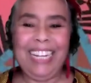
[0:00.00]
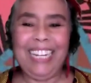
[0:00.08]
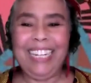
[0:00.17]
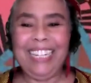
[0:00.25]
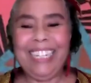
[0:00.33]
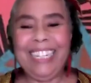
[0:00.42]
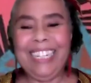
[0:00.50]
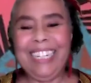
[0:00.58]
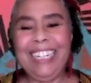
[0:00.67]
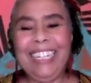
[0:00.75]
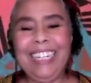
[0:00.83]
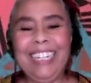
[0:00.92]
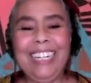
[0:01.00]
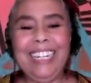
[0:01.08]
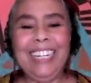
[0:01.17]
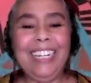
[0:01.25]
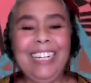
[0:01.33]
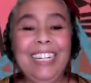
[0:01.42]

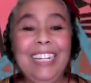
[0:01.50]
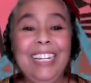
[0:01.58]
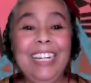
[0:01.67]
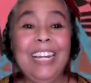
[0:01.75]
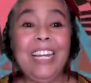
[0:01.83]
[no speech]